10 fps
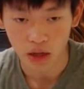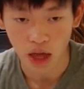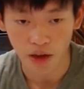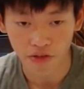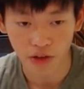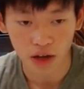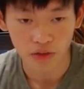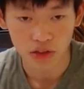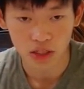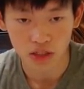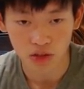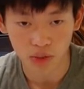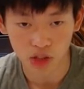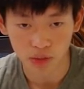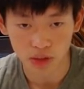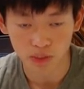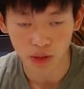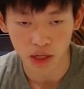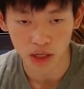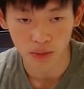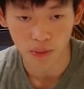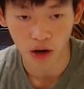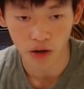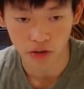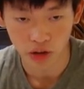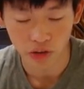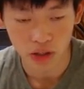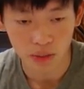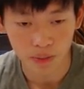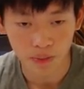f5 since our bishop is pinning the pawn currently.